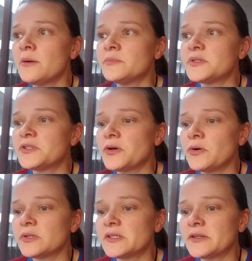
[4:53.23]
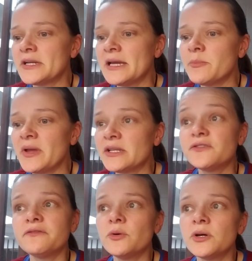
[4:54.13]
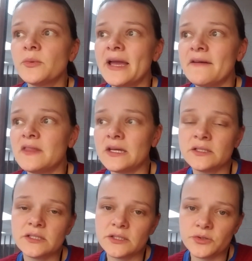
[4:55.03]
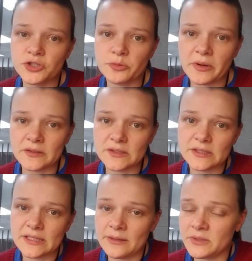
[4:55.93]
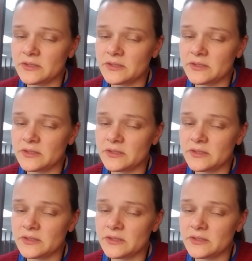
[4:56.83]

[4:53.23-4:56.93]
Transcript: So starting on page 4, we have the institutional policy statement.